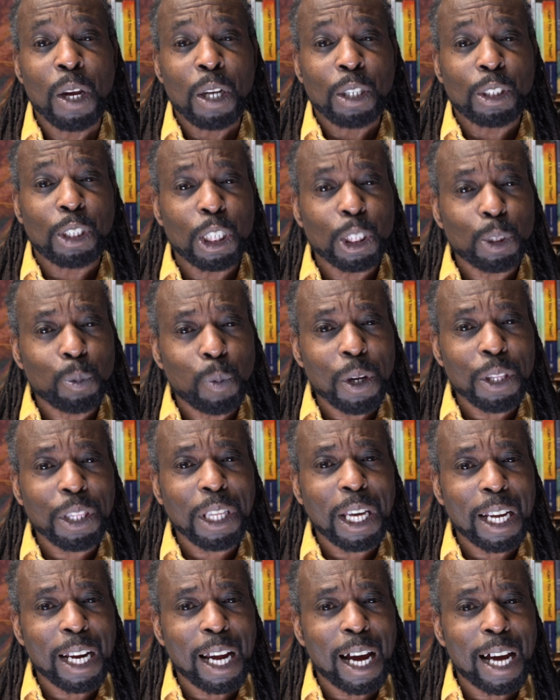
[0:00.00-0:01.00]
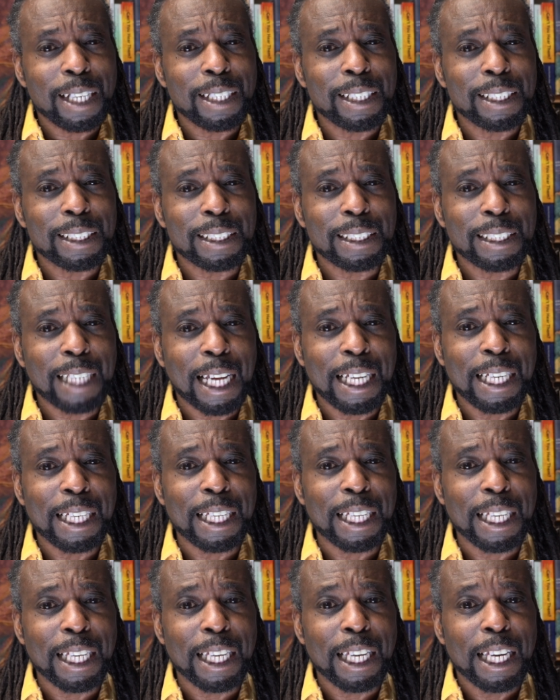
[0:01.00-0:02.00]
So it's worth kind of
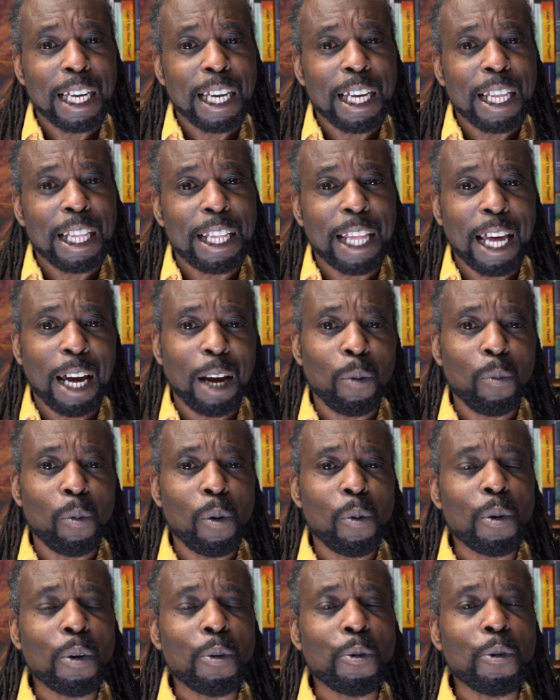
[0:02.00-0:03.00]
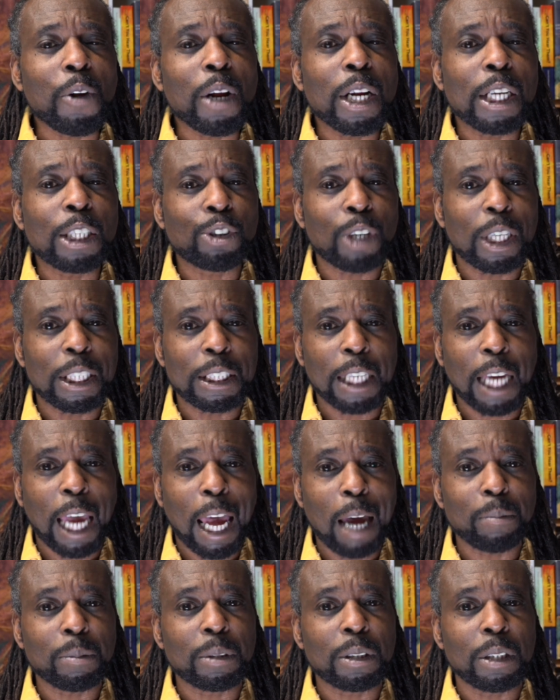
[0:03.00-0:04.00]
understanding that what we're really trying to
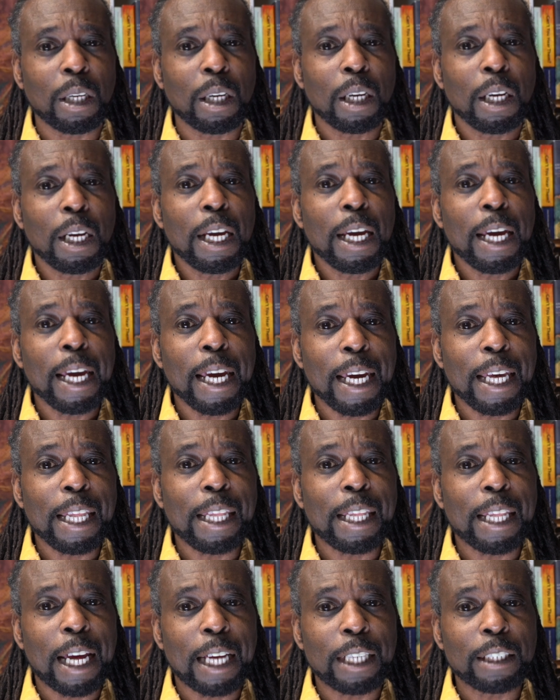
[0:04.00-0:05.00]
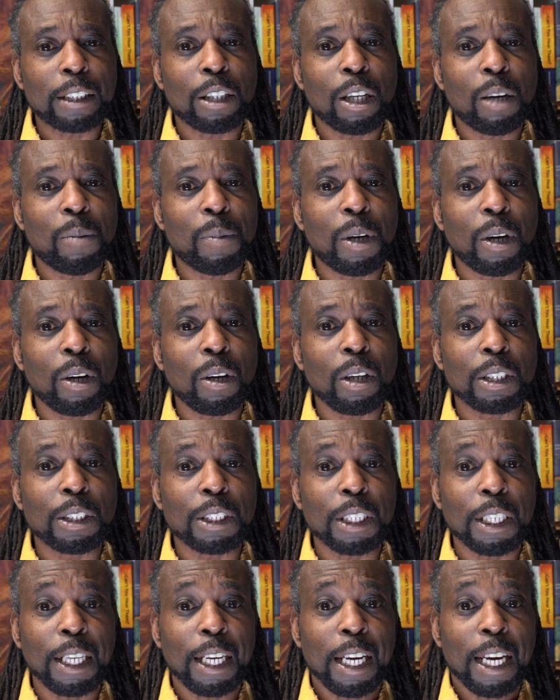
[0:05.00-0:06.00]
capture in that
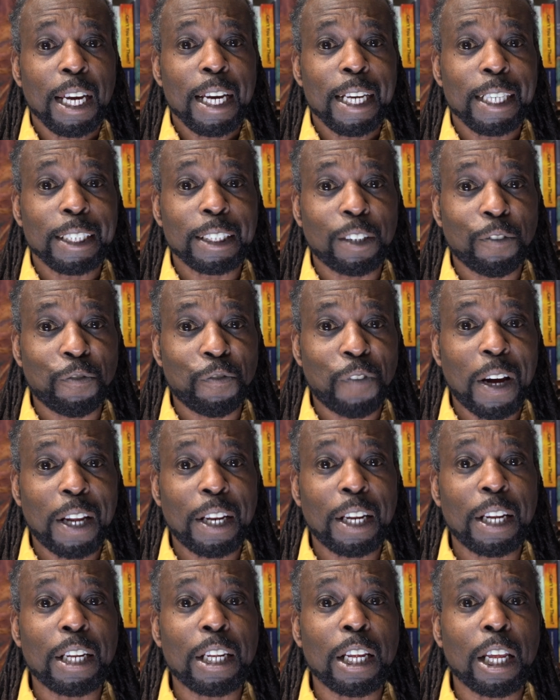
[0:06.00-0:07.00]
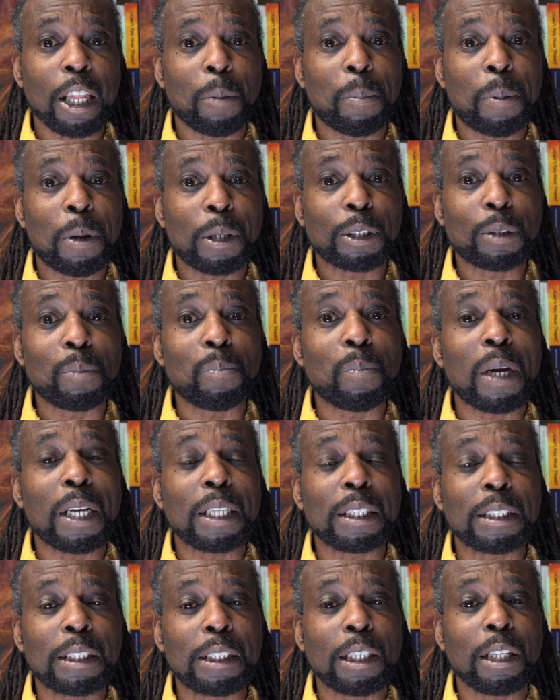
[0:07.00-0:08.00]
terminology is the fact that the other person
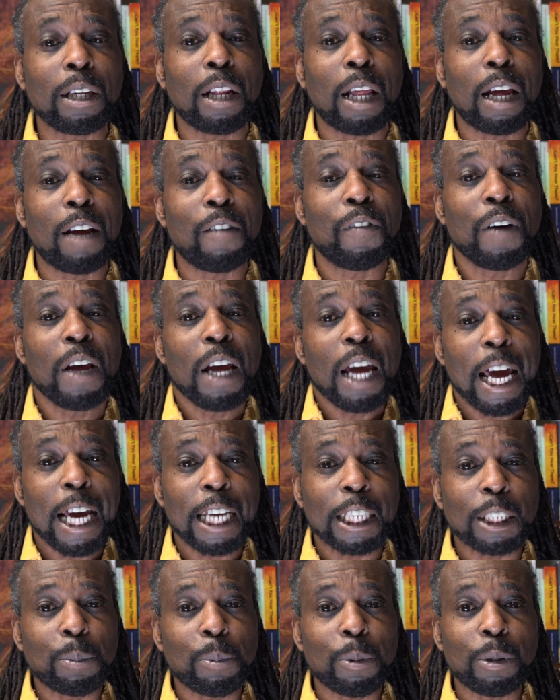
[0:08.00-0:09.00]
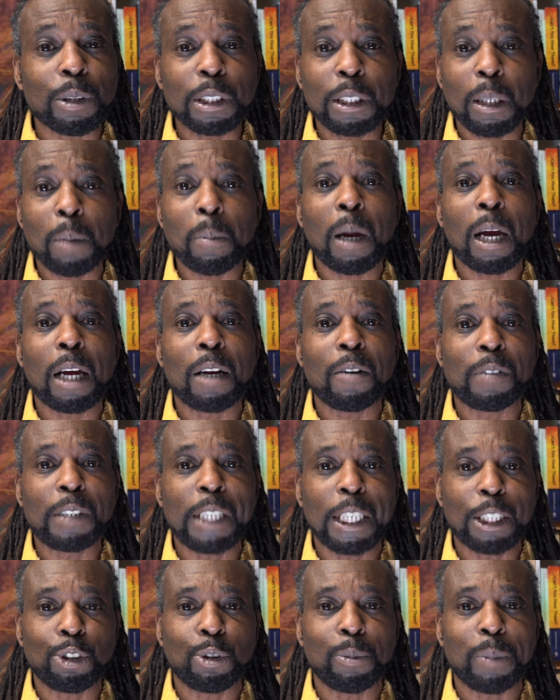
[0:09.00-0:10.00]
might still have experienced some kind of
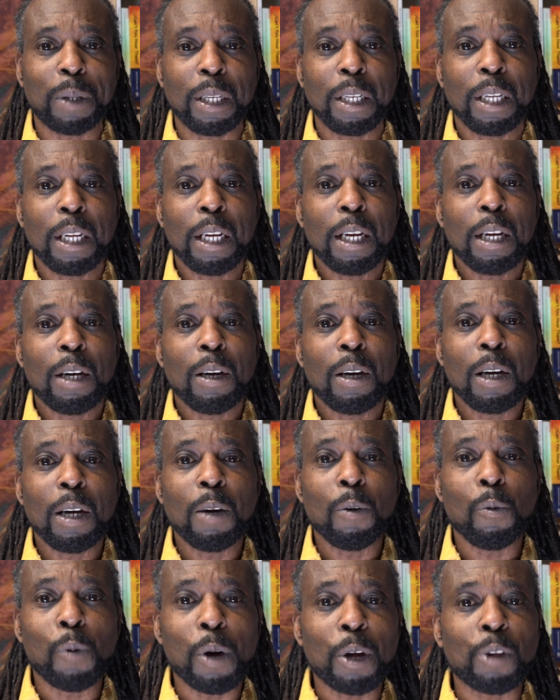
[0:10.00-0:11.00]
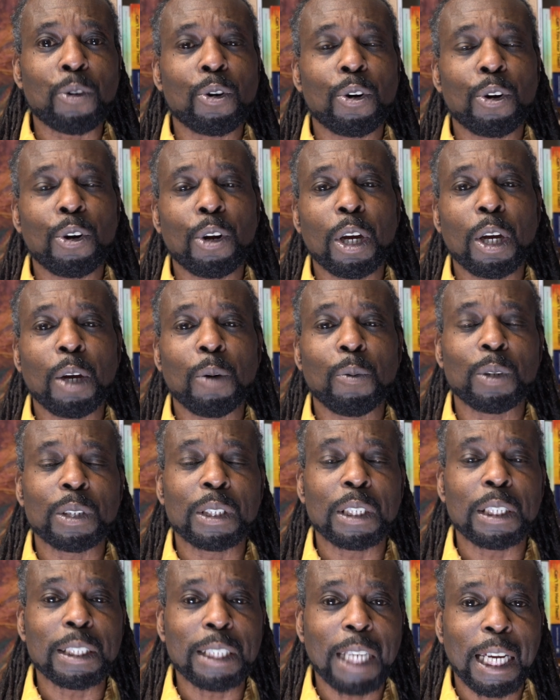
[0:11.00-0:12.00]
detriment, whether or not it
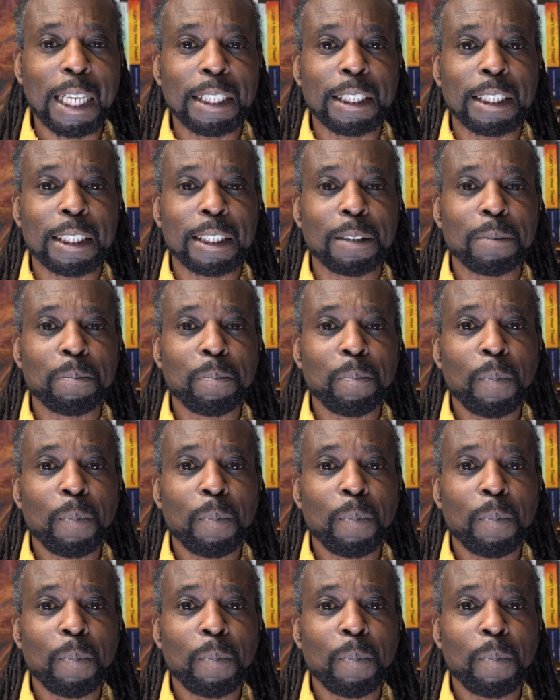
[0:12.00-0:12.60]
was intended.